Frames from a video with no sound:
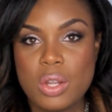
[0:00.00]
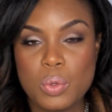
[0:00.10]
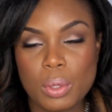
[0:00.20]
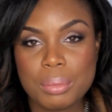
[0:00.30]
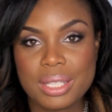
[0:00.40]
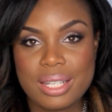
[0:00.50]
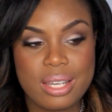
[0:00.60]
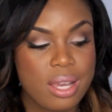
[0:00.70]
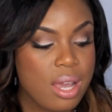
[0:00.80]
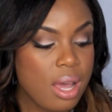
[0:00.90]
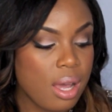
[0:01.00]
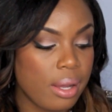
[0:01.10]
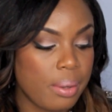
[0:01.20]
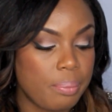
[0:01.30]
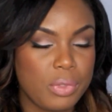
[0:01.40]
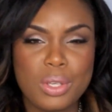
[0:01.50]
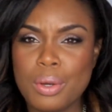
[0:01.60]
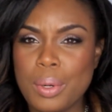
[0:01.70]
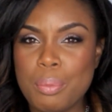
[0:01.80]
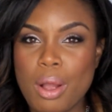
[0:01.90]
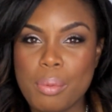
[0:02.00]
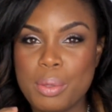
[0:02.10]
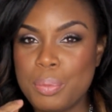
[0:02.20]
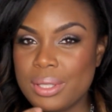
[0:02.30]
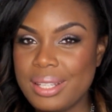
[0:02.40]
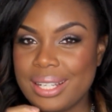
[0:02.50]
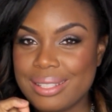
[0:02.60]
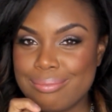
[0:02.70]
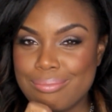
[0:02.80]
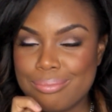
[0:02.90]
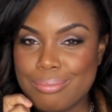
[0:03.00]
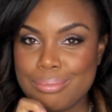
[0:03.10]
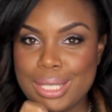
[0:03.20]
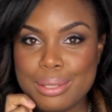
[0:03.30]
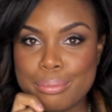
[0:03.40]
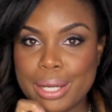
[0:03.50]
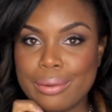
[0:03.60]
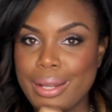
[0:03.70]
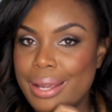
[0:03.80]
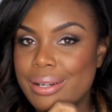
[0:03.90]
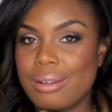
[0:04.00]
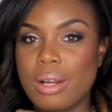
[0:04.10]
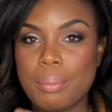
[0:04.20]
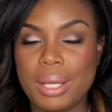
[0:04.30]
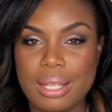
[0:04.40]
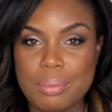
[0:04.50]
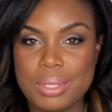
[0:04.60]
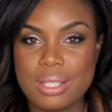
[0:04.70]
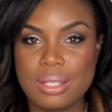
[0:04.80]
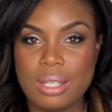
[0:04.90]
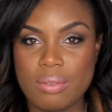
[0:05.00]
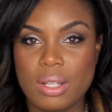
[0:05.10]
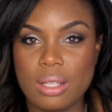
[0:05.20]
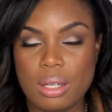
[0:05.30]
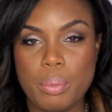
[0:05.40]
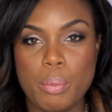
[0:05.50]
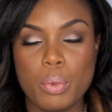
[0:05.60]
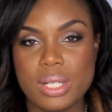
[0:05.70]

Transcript: Normally, um, you know, I'd probably put like a medium brown liner around my lips just to give it a little bit